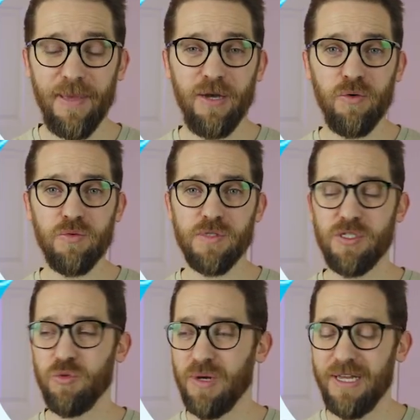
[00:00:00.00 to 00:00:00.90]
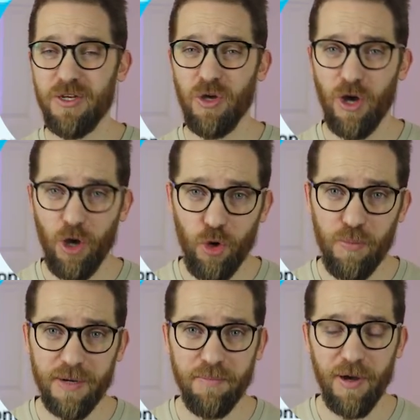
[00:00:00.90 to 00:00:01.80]
bills, you'll clean your
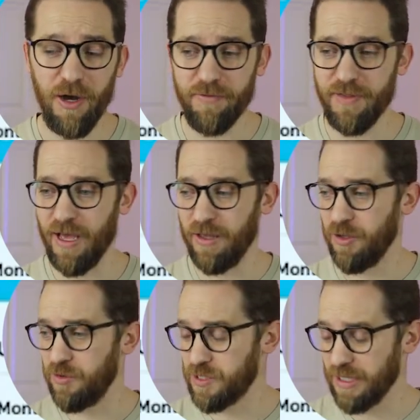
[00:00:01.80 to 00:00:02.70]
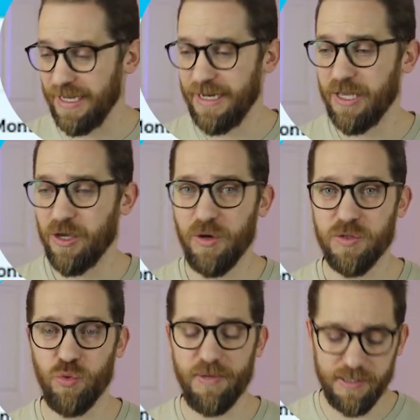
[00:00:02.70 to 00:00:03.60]
home, and part of that, those cleaning
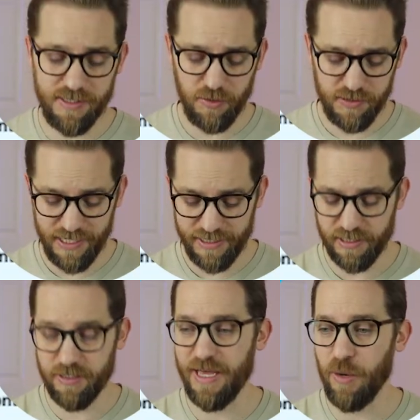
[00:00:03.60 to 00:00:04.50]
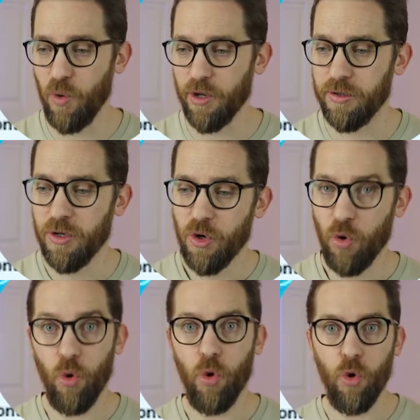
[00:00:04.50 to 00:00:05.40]
costs will be associated to that one
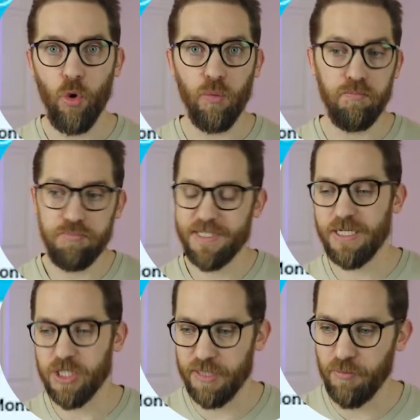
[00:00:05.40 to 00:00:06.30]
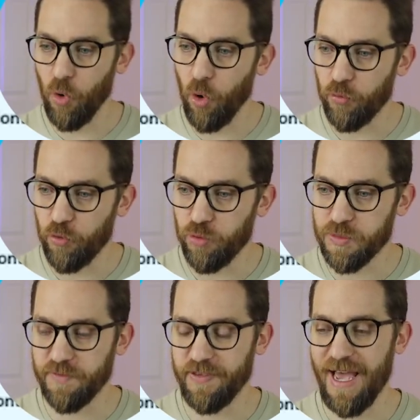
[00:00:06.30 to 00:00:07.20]
or potentially more
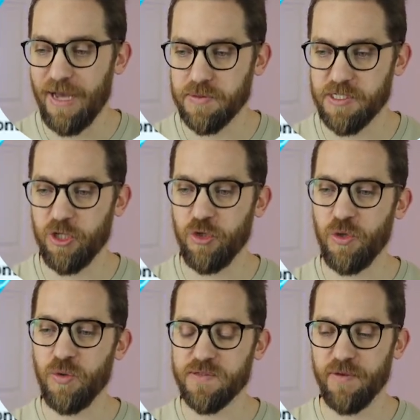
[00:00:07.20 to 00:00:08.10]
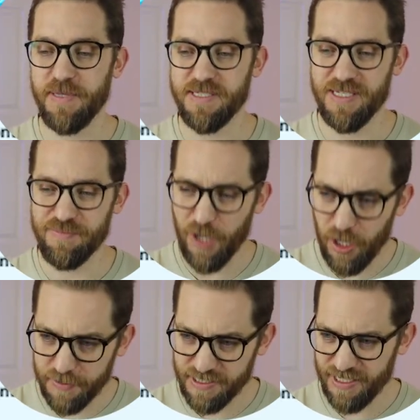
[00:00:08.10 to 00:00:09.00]
rooms of your house that you use for business
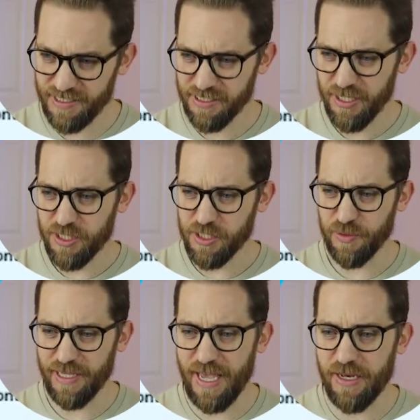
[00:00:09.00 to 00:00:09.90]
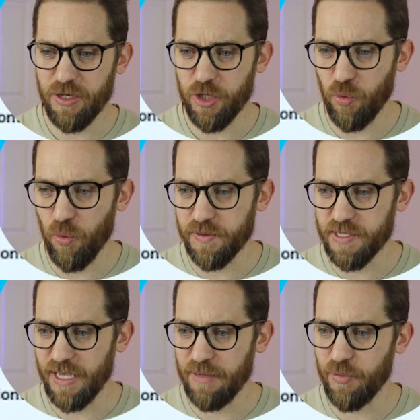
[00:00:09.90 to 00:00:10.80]
purposes. So again, you'll want
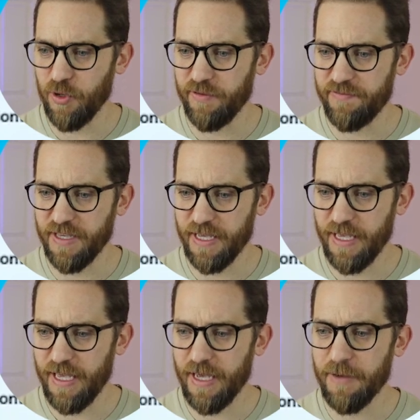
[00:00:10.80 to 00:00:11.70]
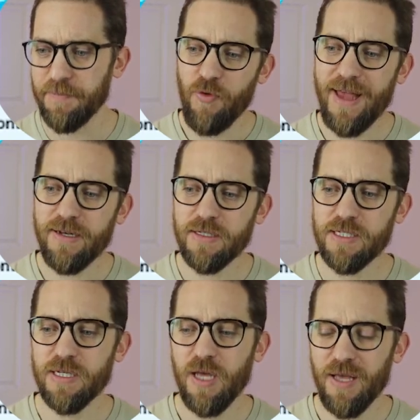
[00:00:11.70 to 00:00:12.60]
to input a figure here.
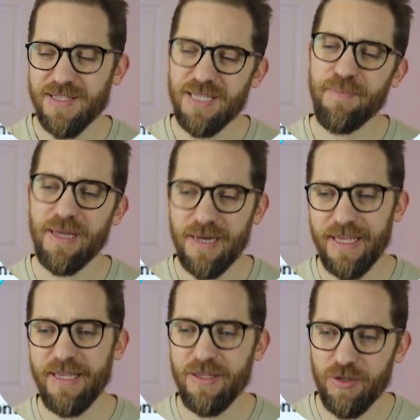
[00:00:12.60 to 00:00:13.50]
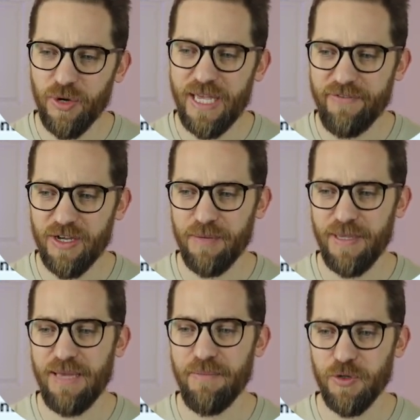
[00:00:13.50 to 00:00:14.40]
Rent, typically you're either going to
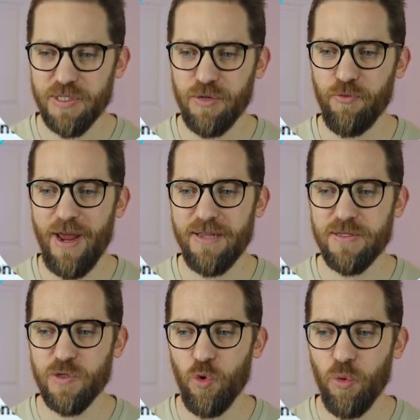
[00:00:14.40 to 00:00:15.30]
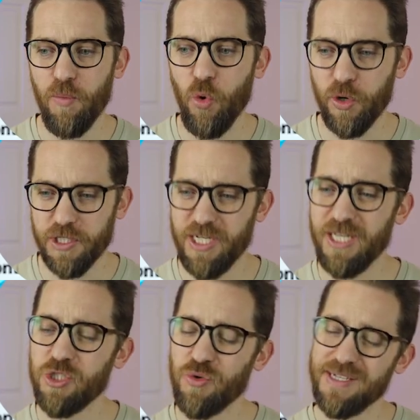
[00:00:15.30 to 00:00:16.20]
be inputting rent or mortgage
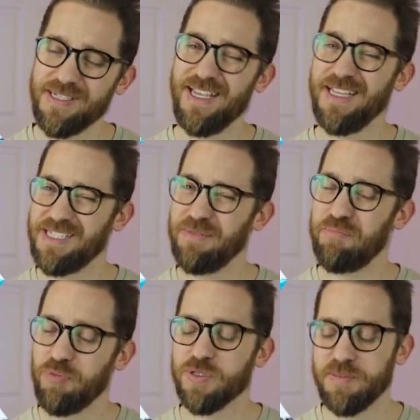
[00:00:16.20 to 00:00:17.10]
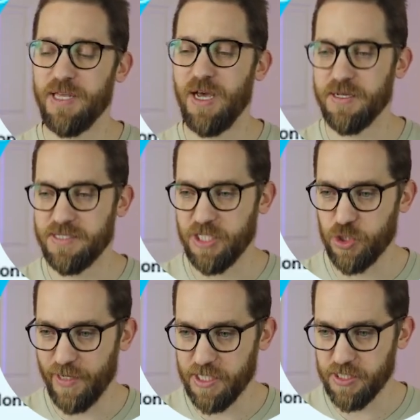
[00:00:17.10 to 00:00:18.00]
interest. I guess there possibly are
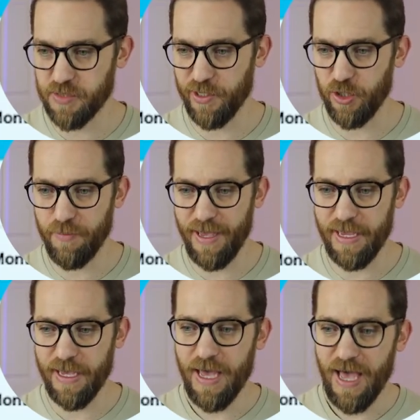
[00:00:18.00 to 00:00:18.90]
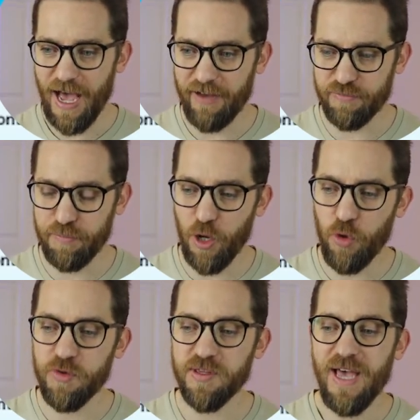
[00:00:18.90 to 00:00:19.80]
situations where you may have
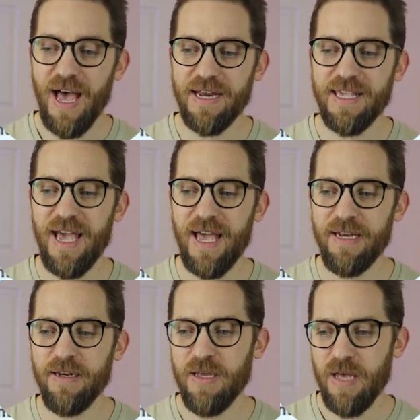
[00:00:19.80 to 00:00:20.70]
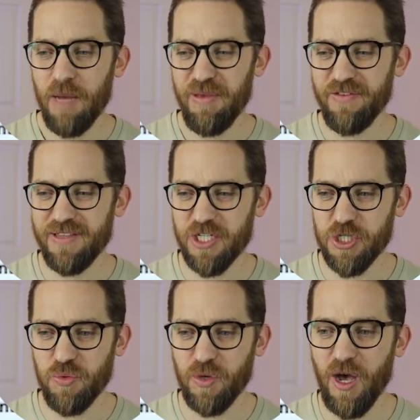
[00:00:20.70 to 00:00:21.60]
both. And again, a bit of
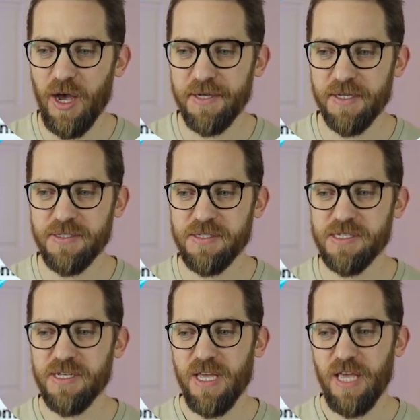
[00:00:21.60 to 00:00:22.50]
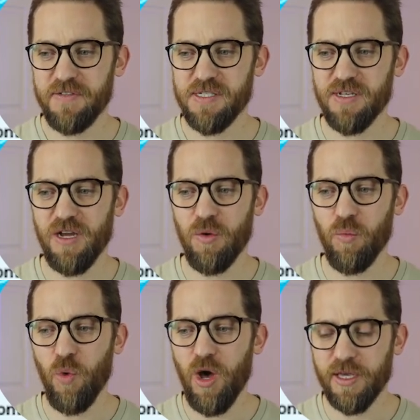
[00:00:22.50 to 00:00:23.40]
additional guidance: if you
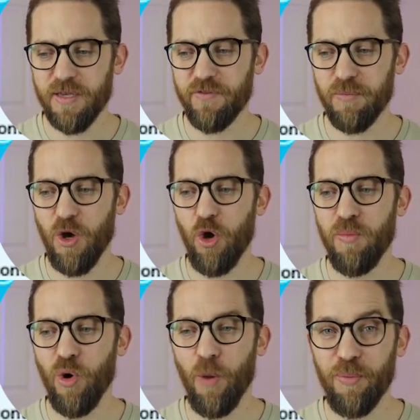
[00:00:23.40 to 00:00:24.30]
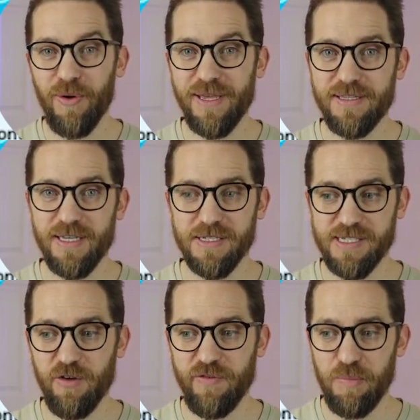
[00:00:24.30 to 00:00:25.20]
start working from home or operating a
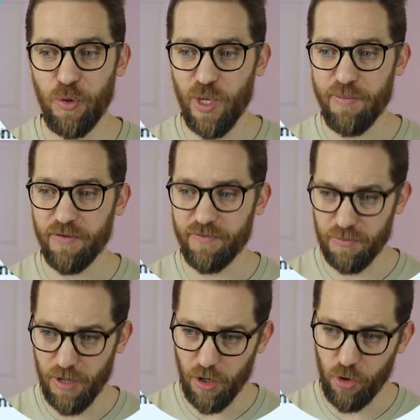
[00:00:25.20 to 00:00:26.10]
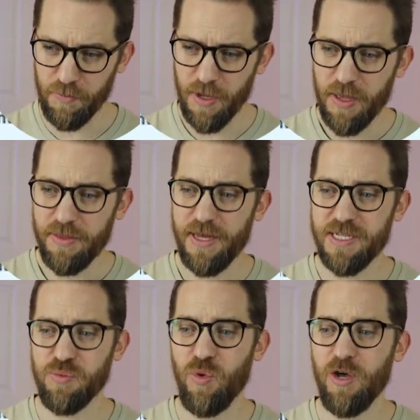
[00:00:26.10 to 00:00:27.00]
self-employment from home, then
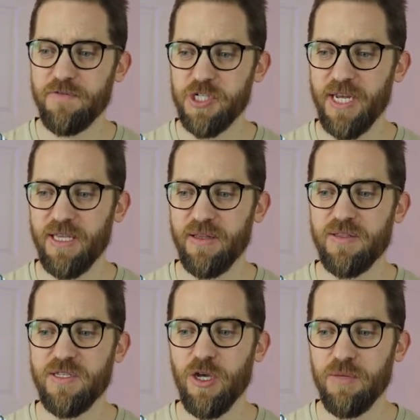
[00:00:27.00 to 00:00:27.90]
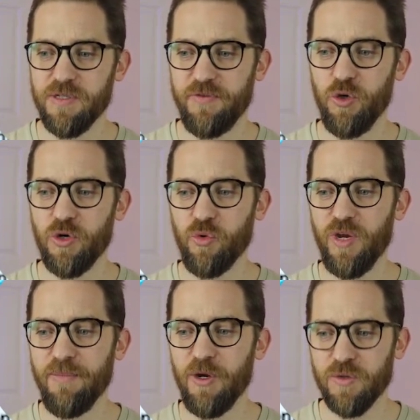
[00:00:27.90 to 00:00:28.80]
it's worth checking the terms of your
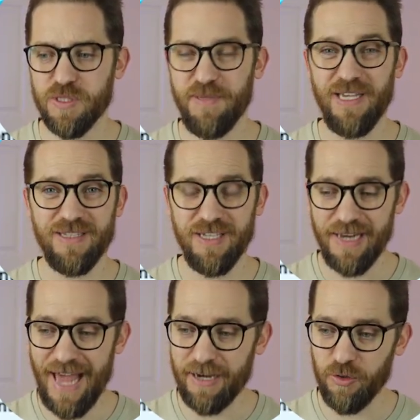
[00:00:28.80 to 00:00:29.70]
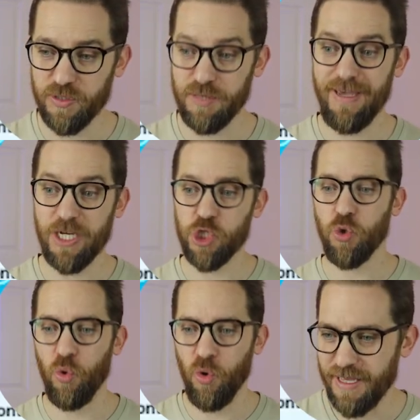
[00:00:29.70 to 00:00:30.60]
agreement or speaking to your landlord to make
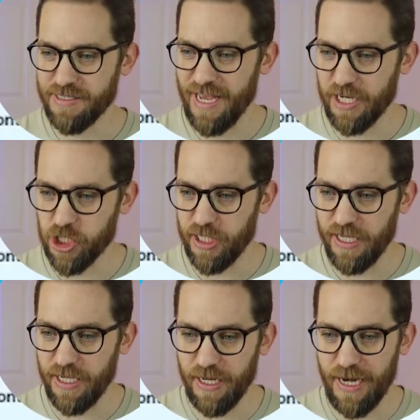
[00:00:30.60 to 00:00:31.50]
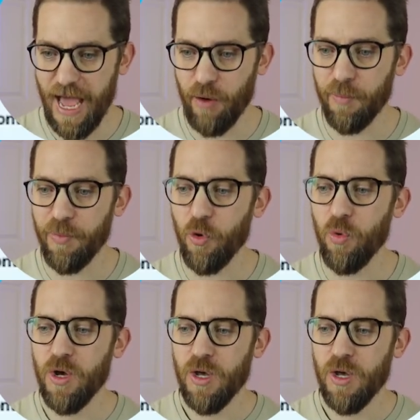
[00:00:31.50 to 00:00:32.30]
sure that's actually allowable.